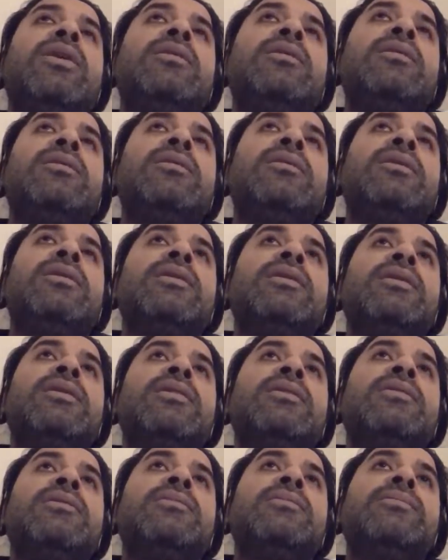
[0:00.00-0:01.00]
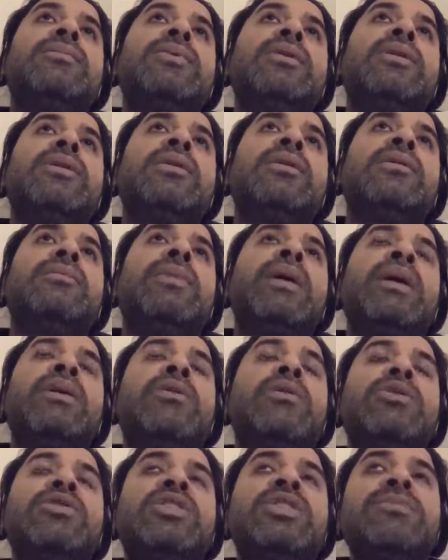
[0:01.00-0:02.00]
other
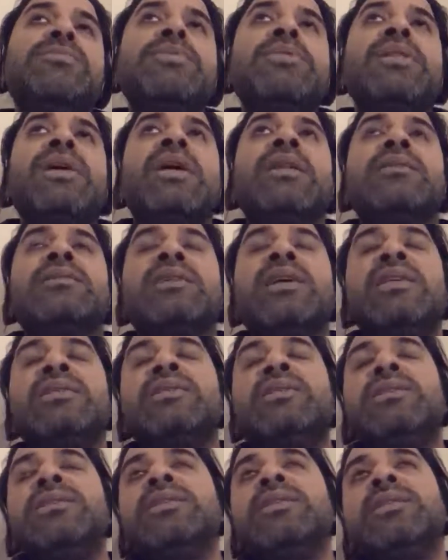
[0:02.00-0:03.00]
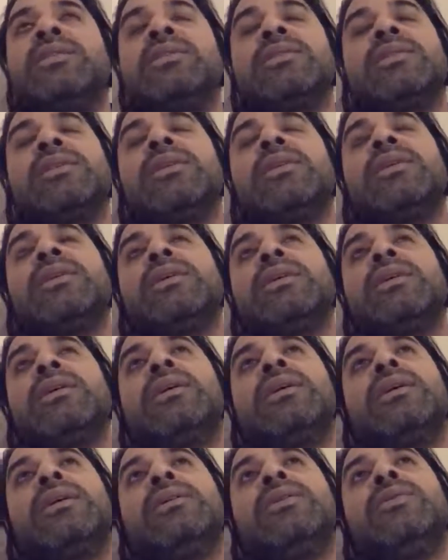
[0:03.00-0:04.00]
microchips and transistors.
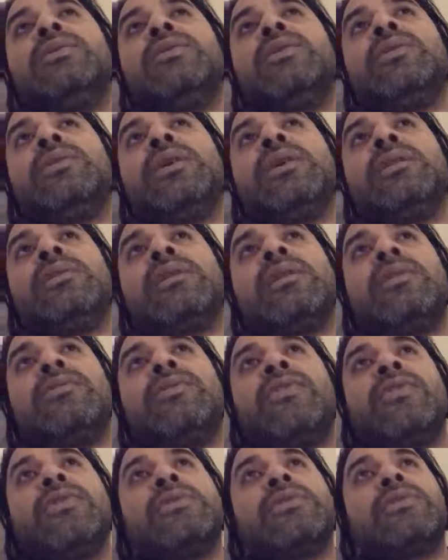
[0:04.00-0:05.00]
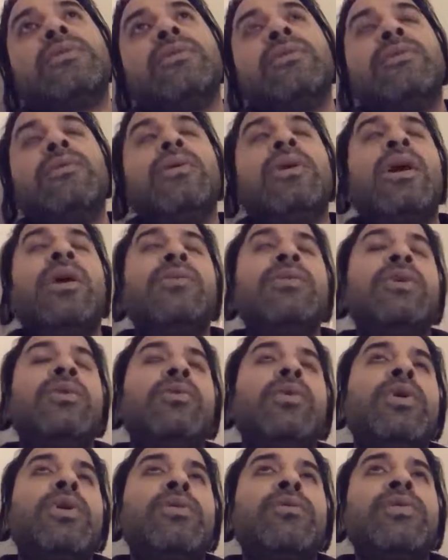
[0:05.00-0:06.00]
The cell phones, how they
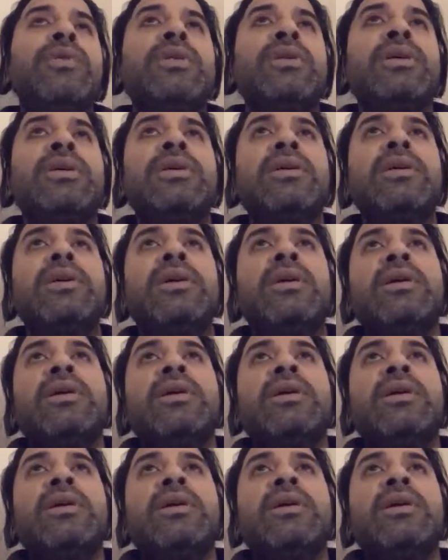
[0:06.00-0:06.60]
work with the